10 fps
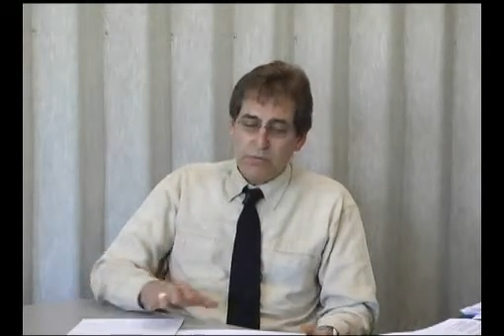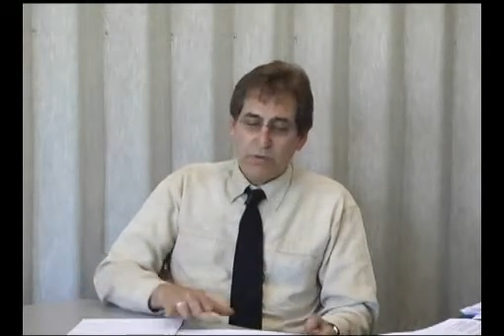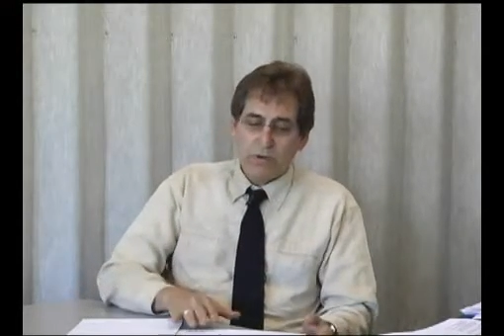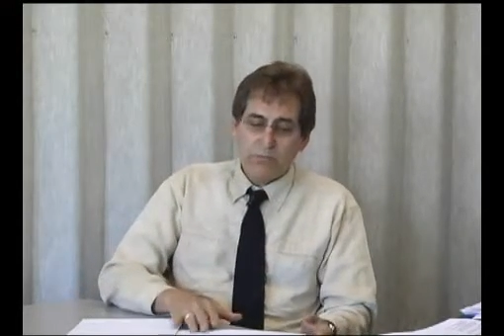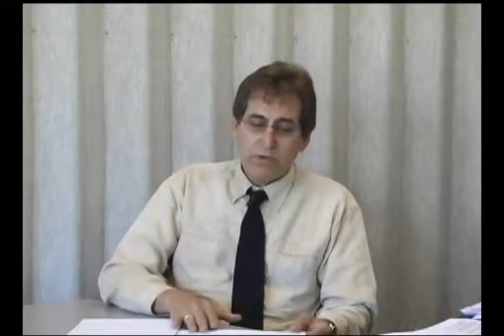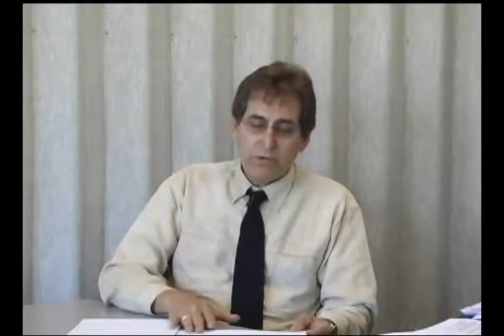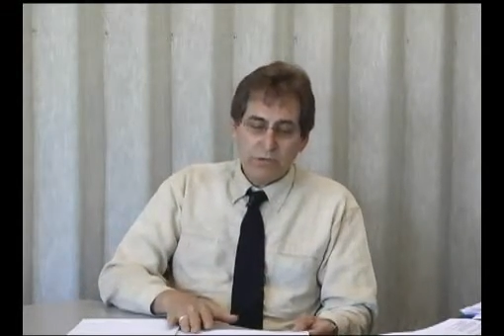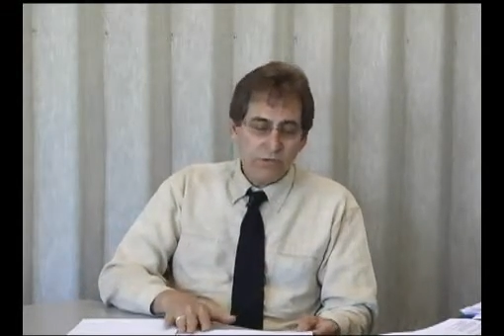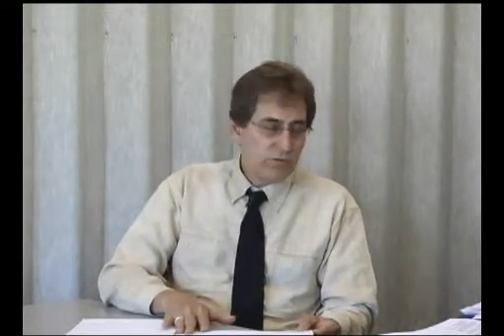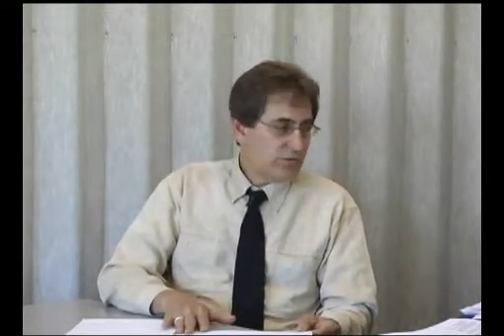when we
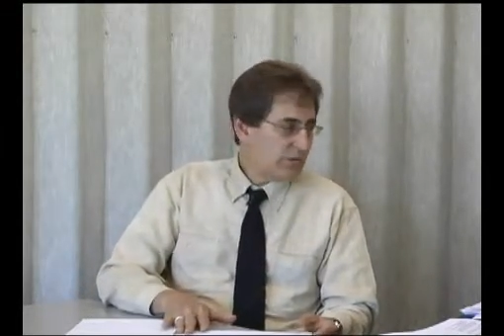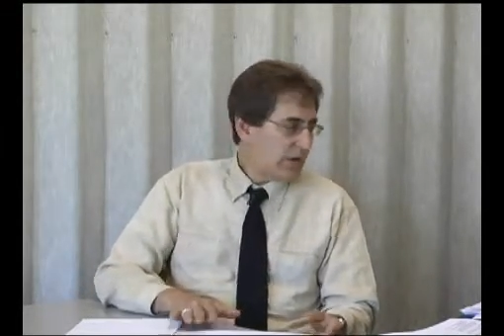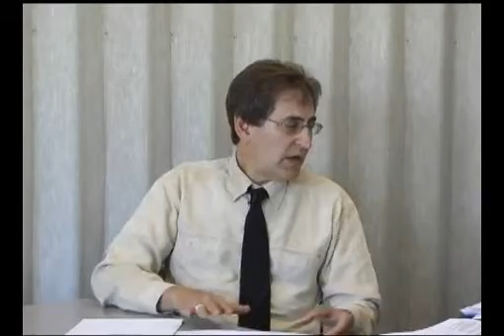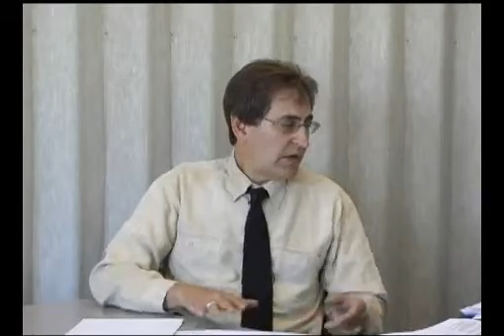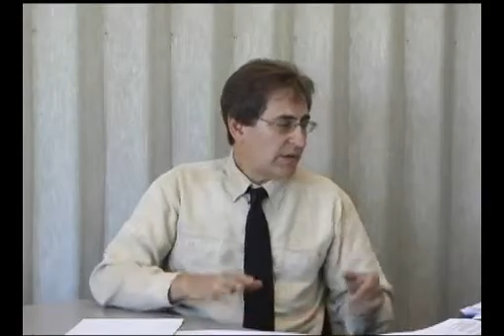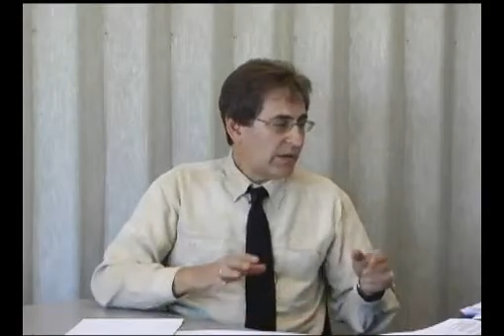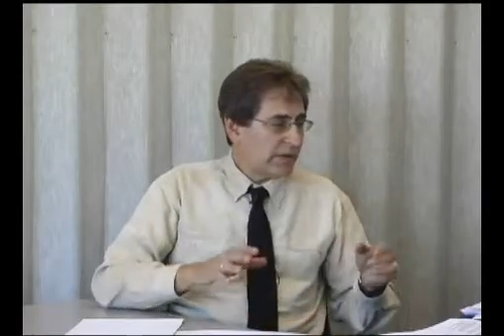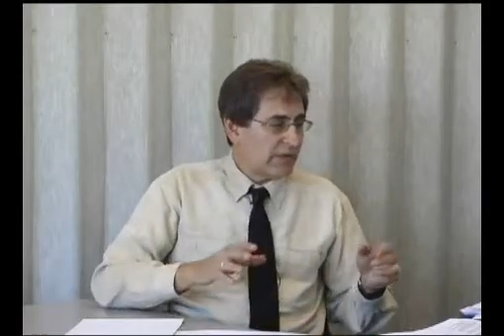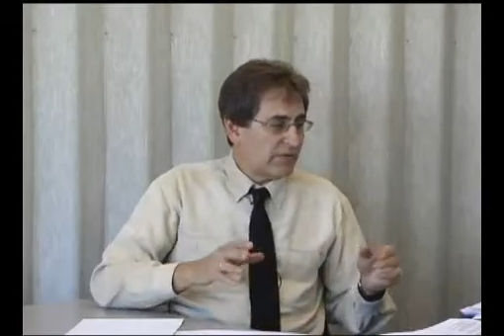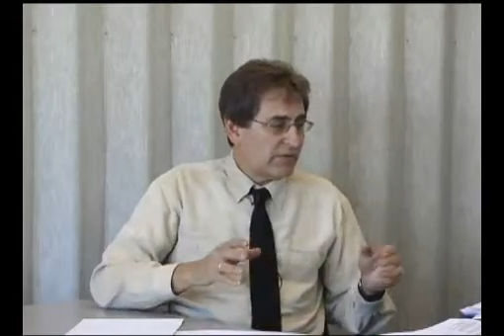use a
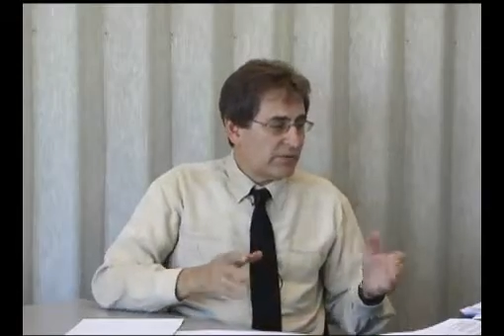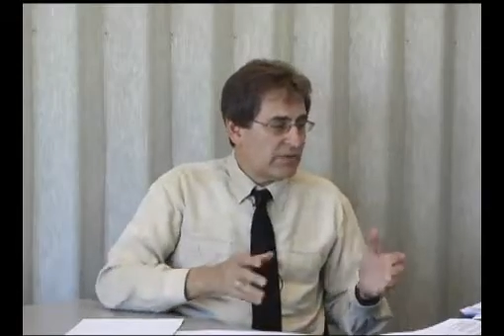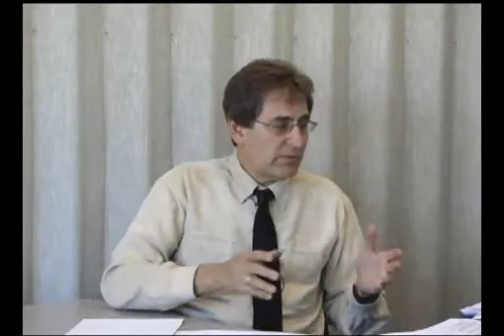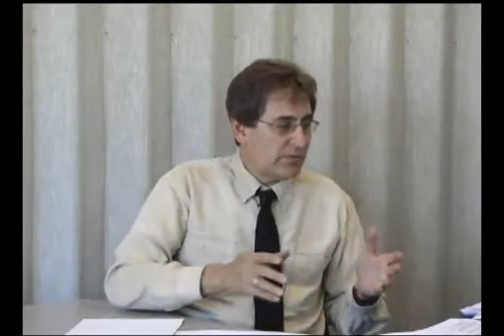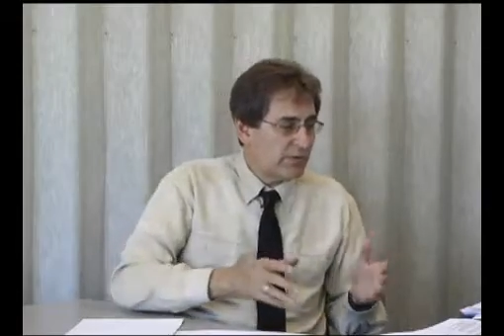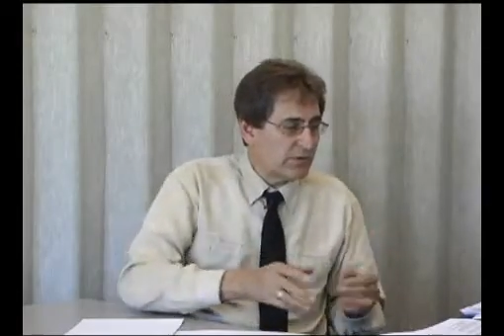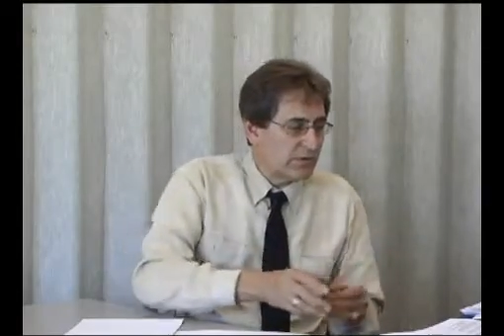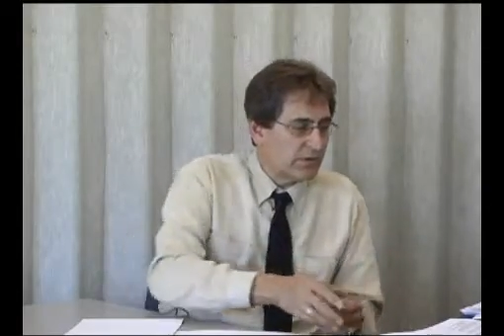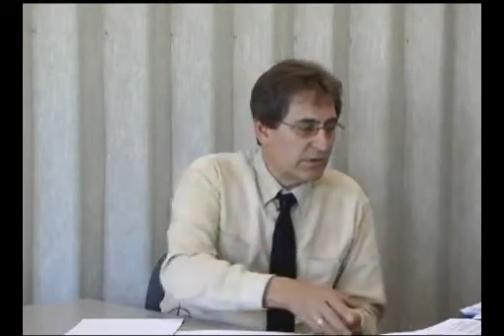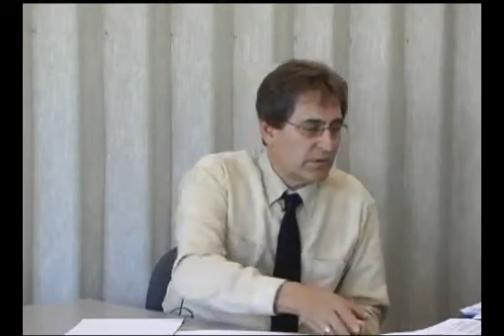kind of a
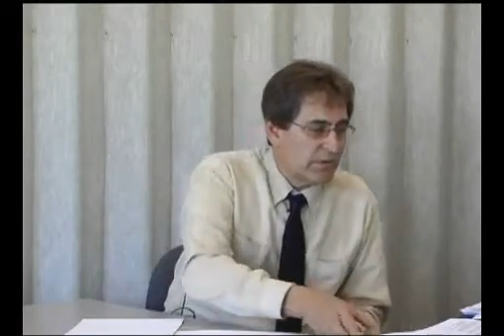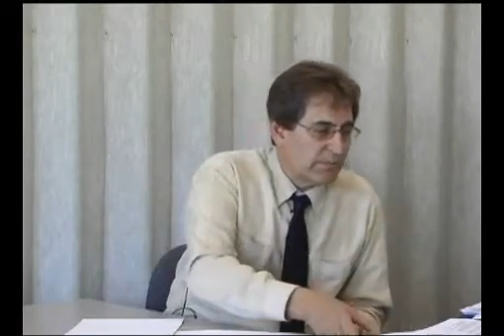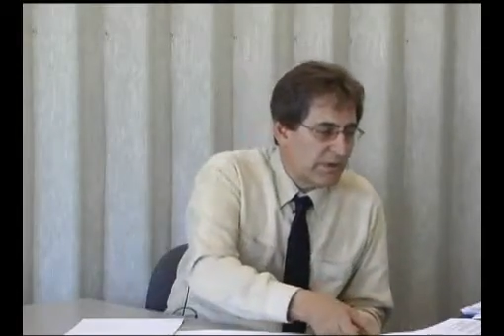typical